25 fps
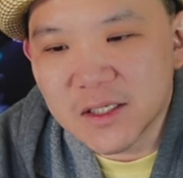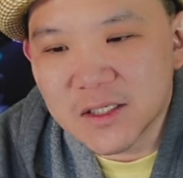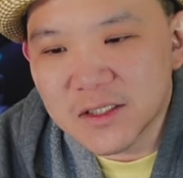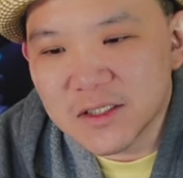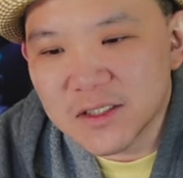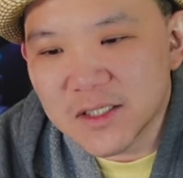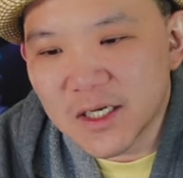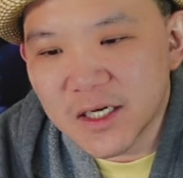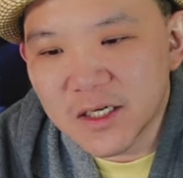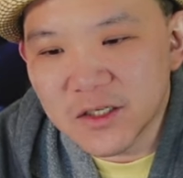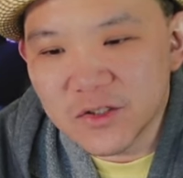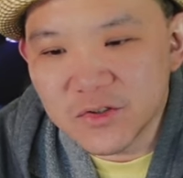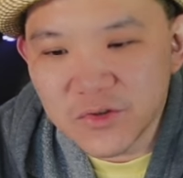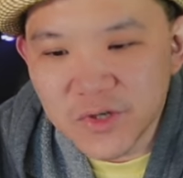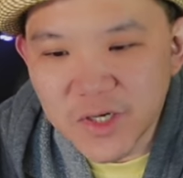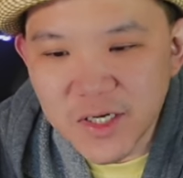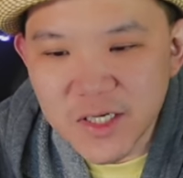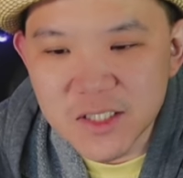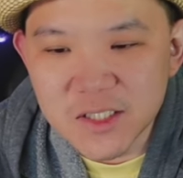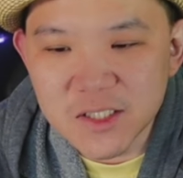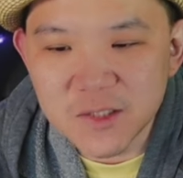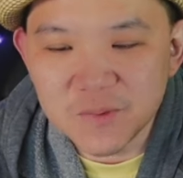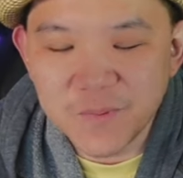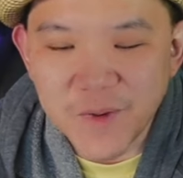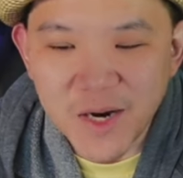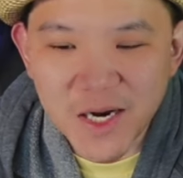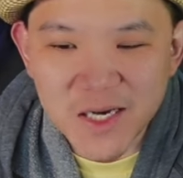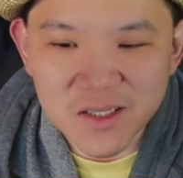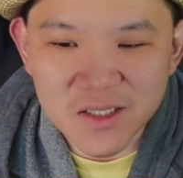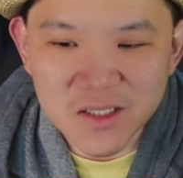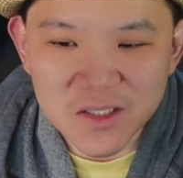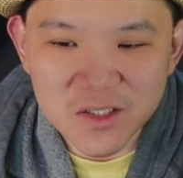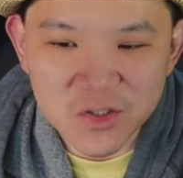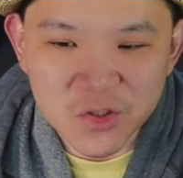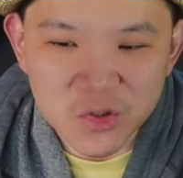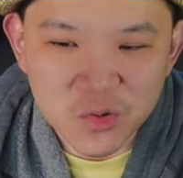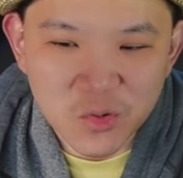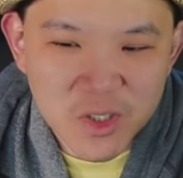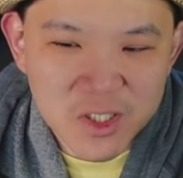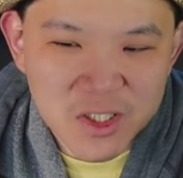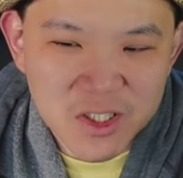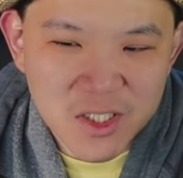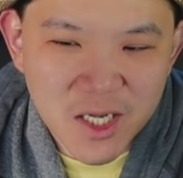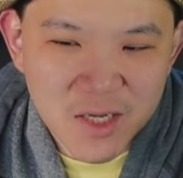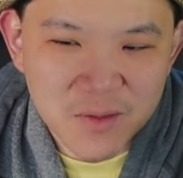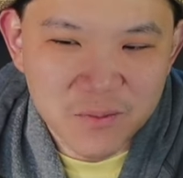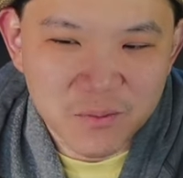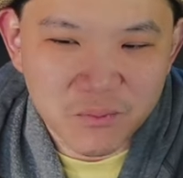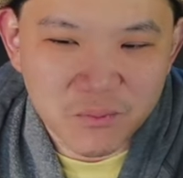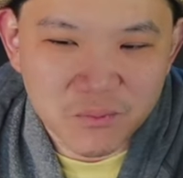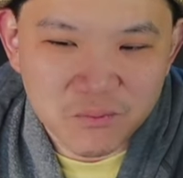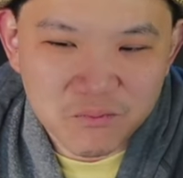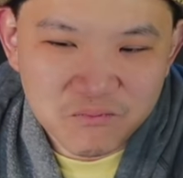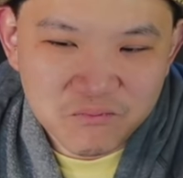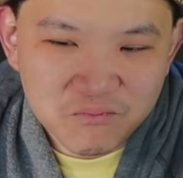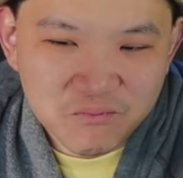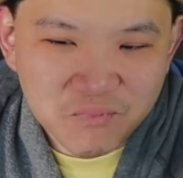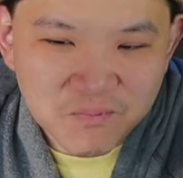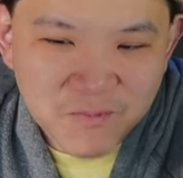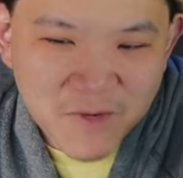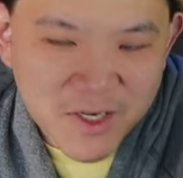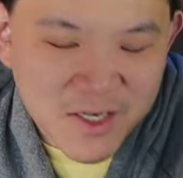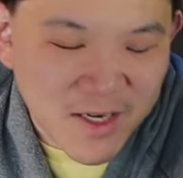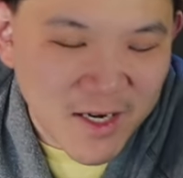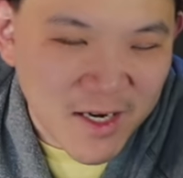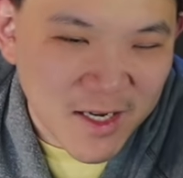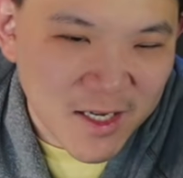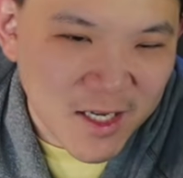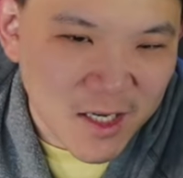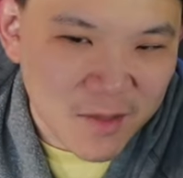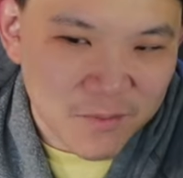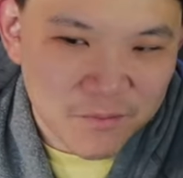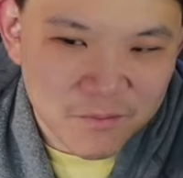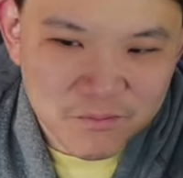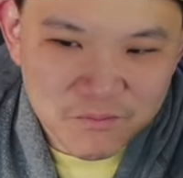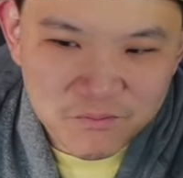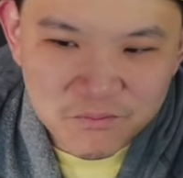San Andreas, binders USA, Connecticut,